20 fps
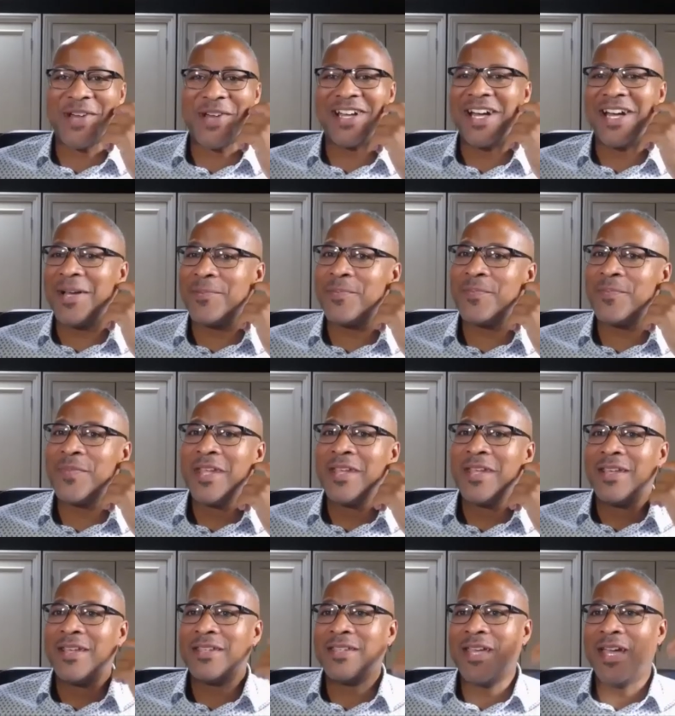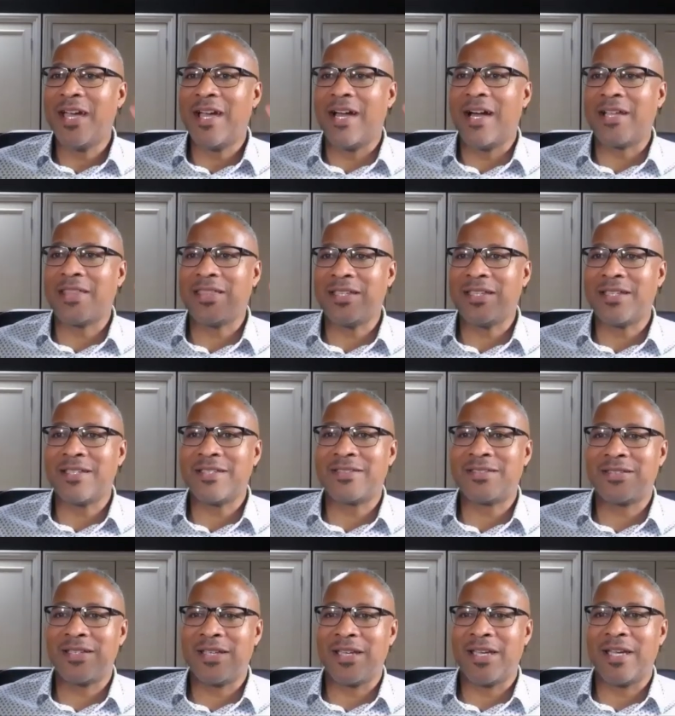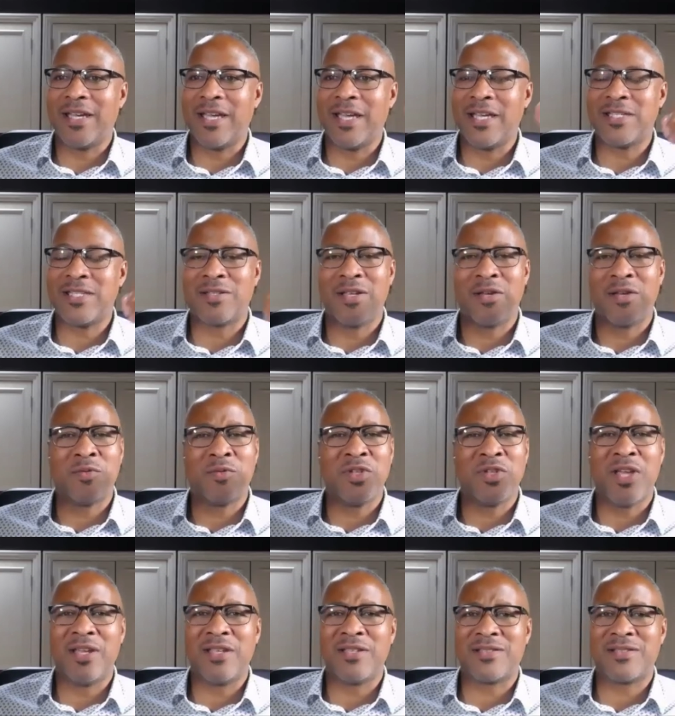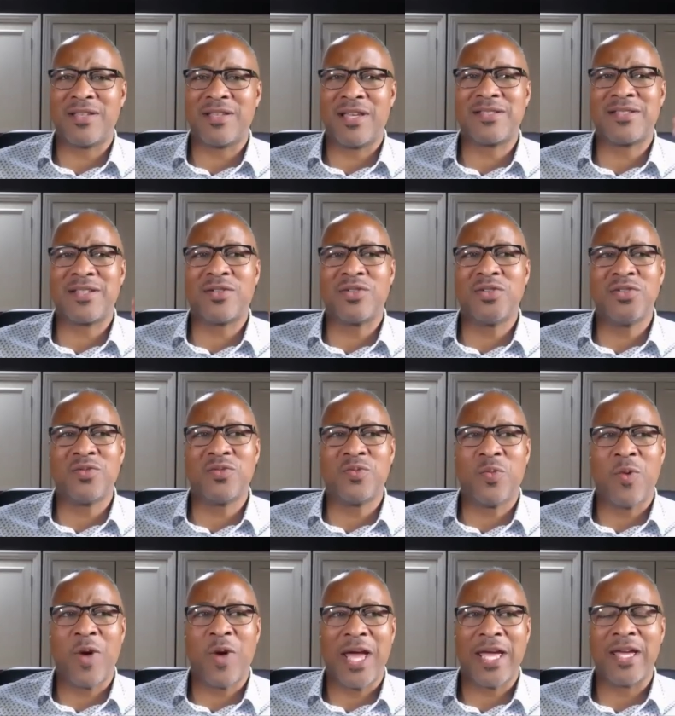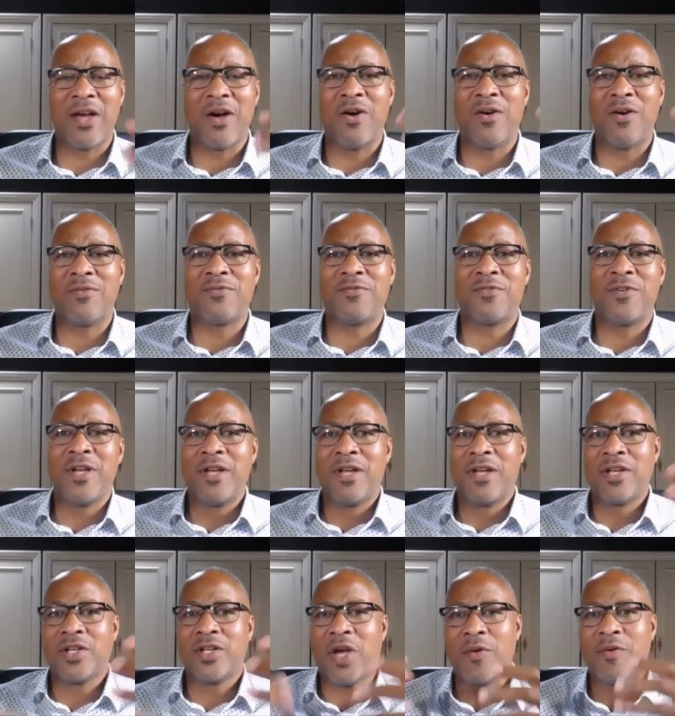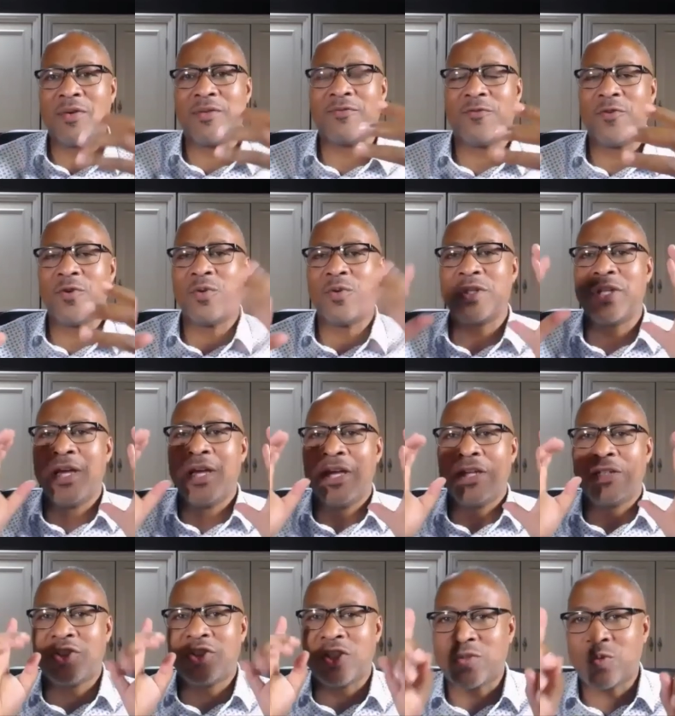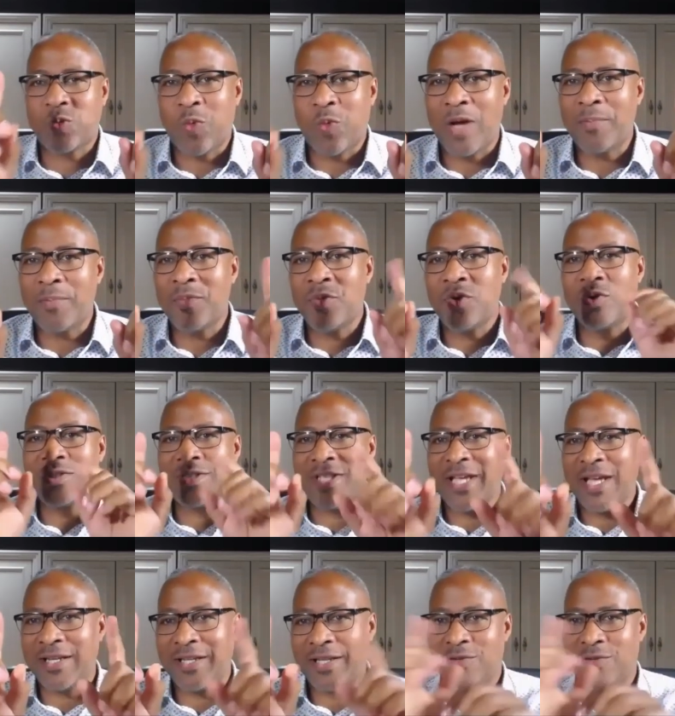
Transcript: um, yeah, I think it's it's um, it's it's a good way of going forward. Just one more technical